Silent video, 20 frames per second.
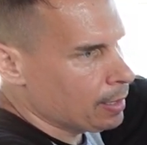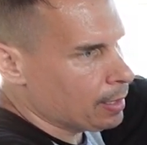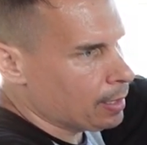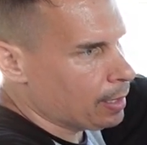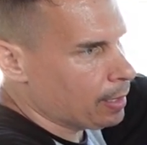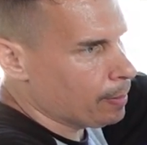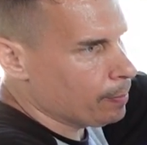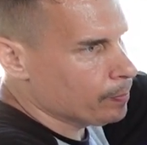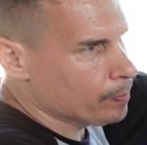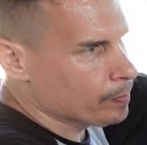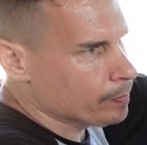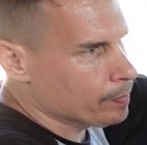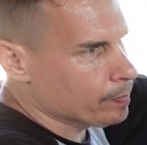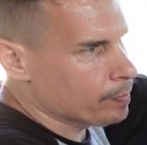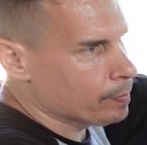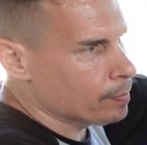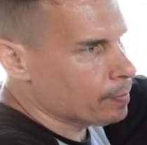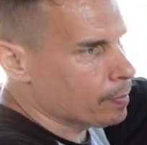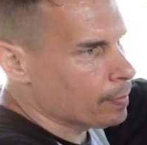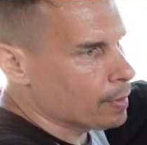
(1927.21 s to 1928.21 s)

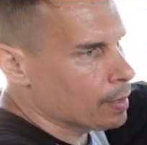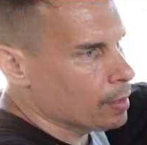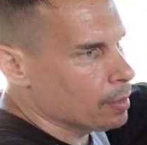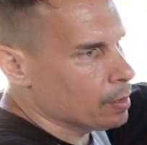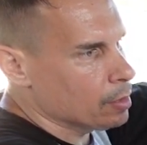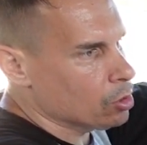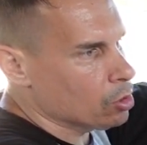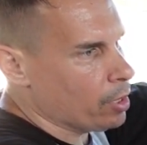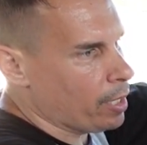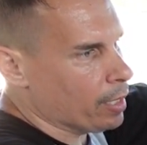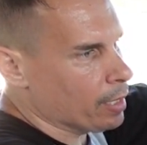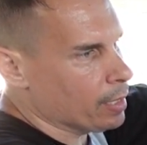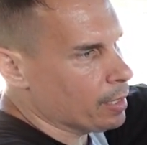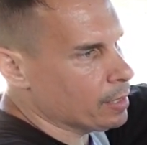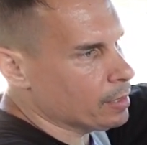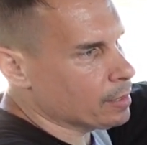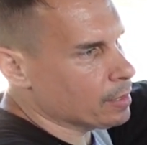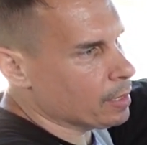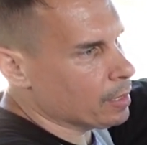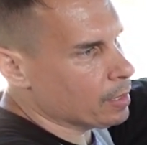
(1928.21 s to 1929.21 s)
So yeah,
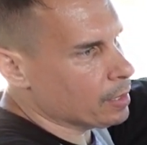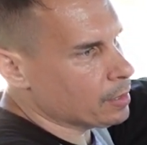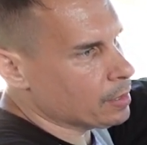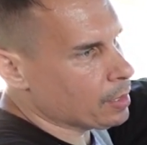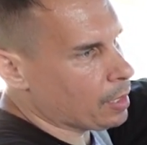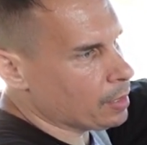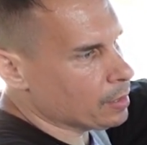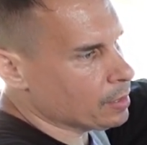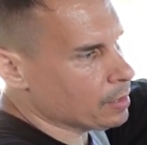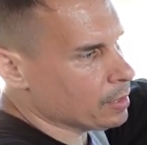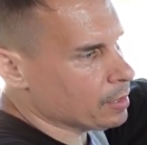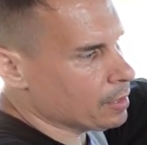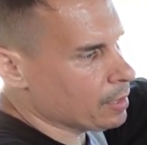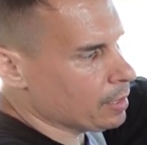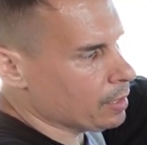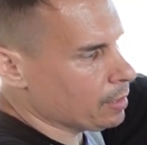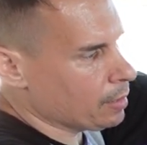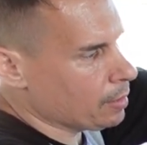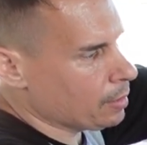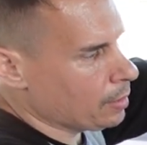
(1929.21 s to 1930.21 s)
let's toss this
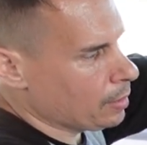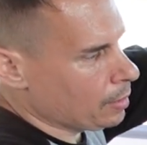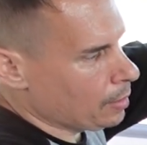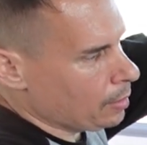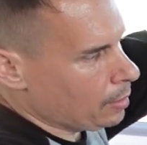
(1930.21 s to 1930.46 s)
in.